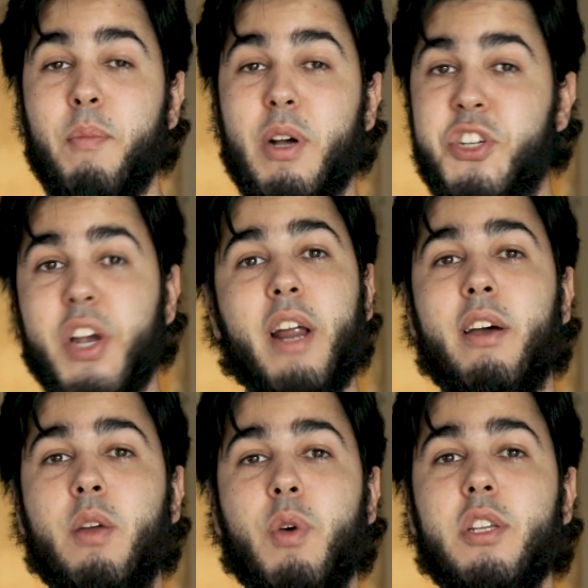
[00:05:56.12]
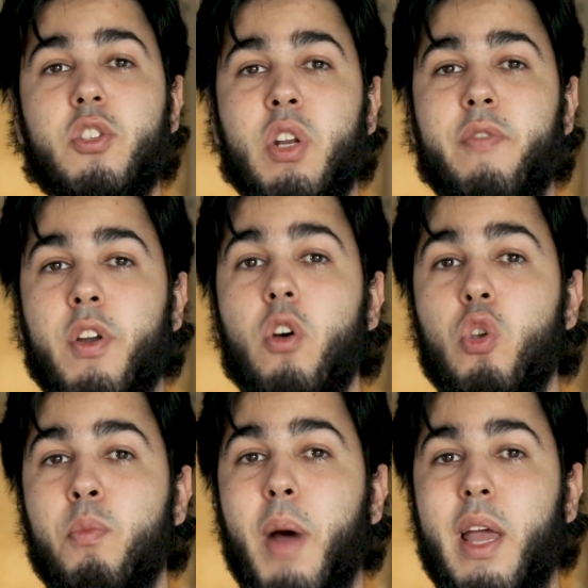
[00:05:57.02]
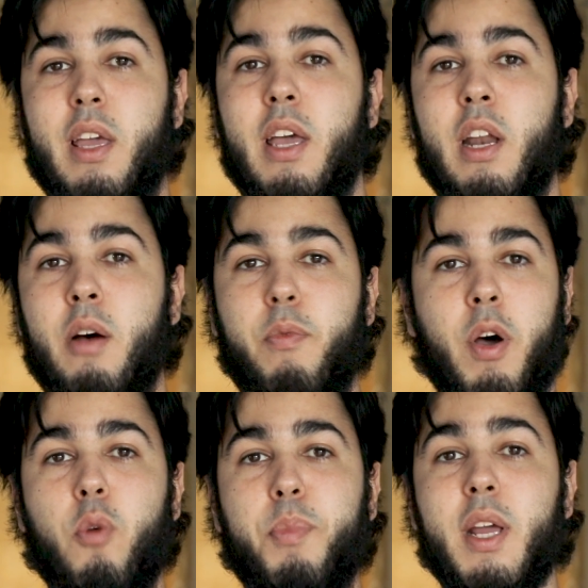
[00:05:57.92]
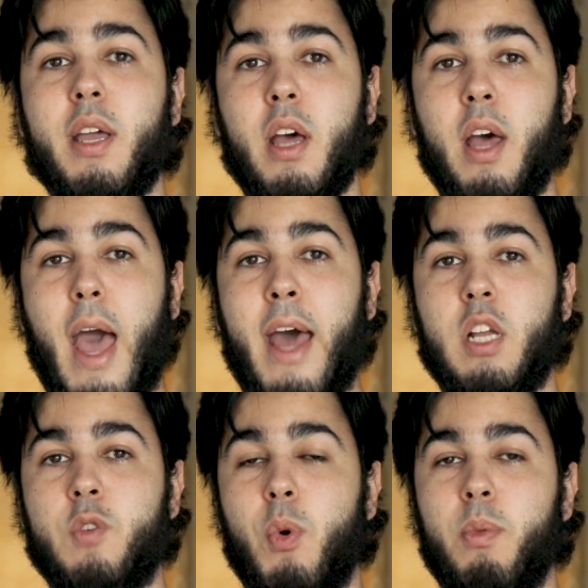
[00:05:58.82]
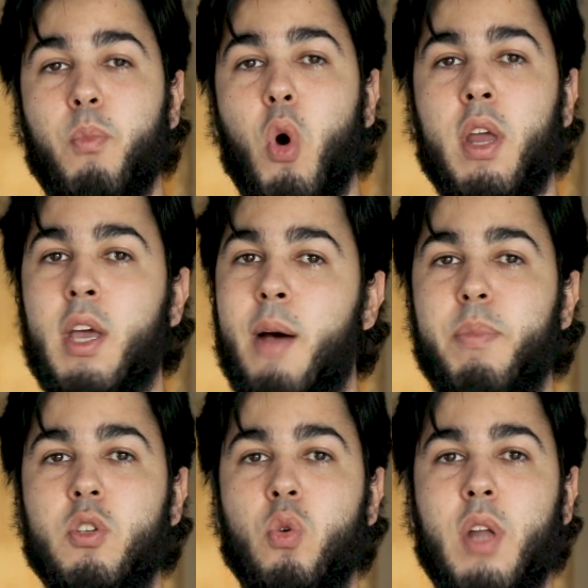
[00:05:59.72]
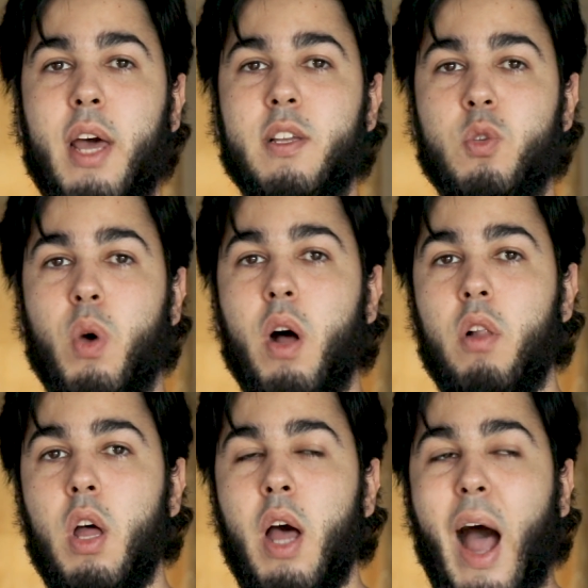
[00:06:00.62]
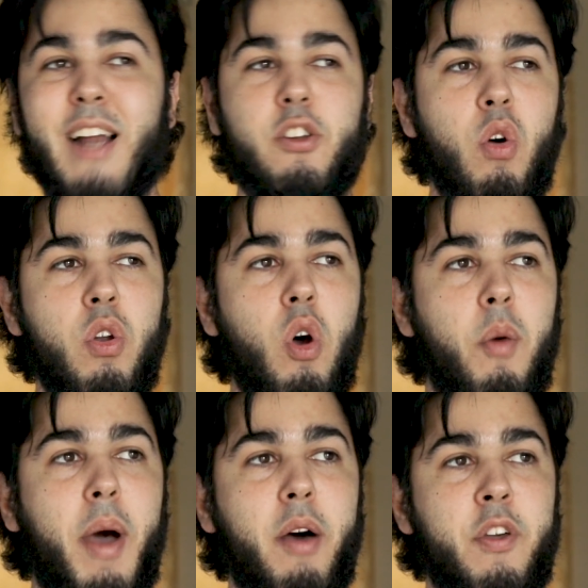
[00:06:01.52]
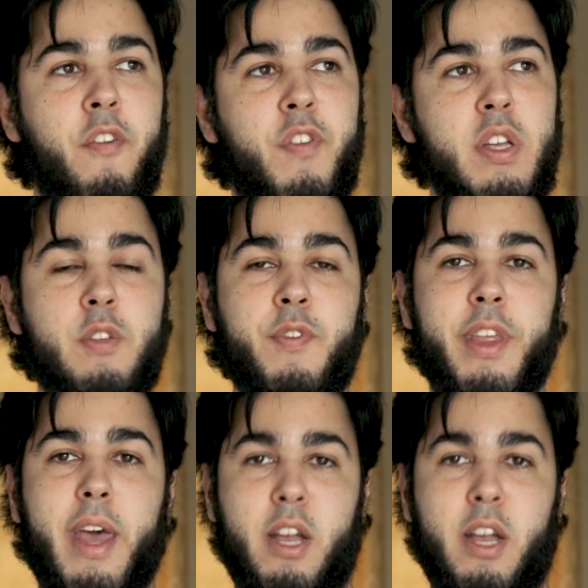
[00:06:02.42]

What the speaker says: But check it out anyways, you never know, you might get an opening, and it's from the morning up until night as well. I don't know about the fees for the